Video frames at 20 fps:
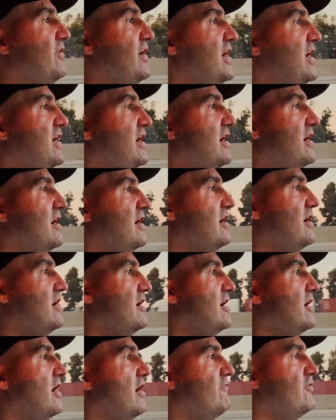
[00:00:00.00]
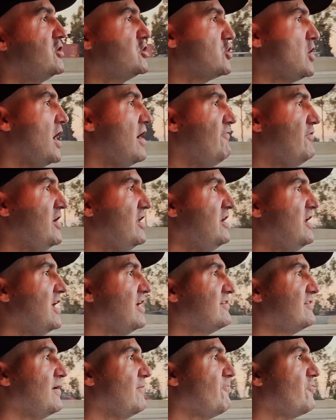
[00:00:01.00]
a drive-in,
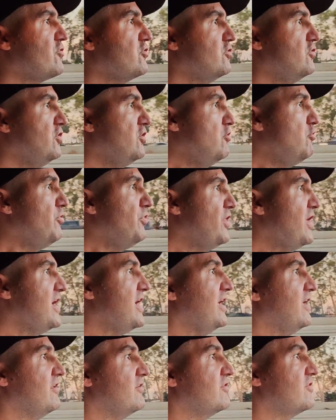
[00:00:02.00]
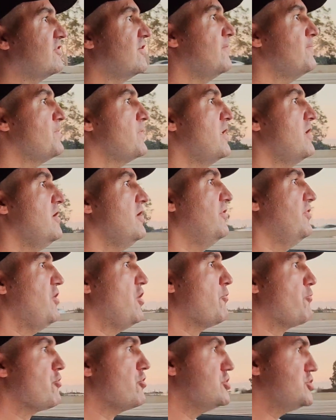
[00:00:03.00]
except for 2 things.
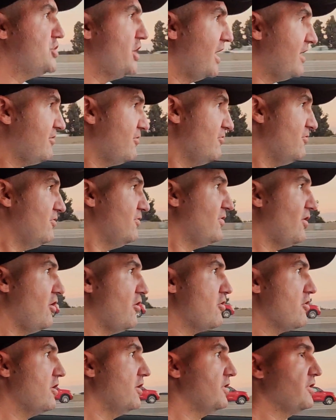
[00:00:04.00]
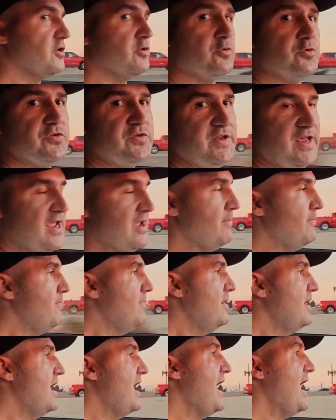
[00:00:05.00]
Their projectors are a little
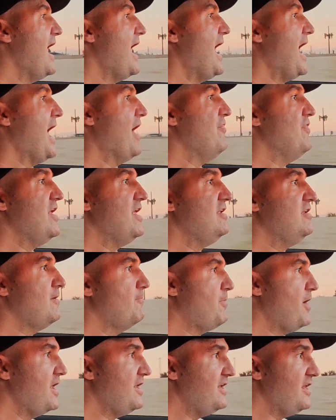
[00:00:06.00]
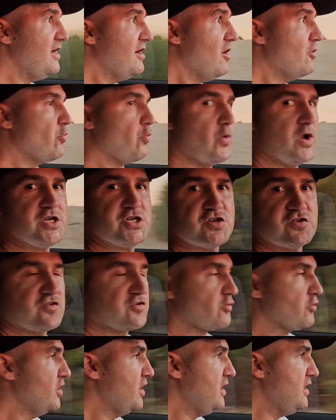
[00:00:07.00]
dim, and then depending on which
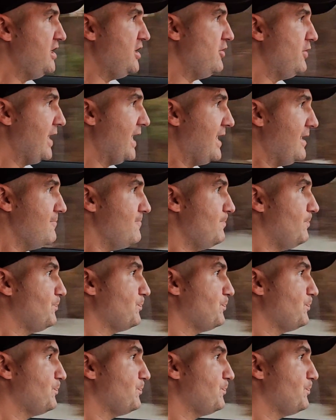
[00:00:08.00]
screen you get,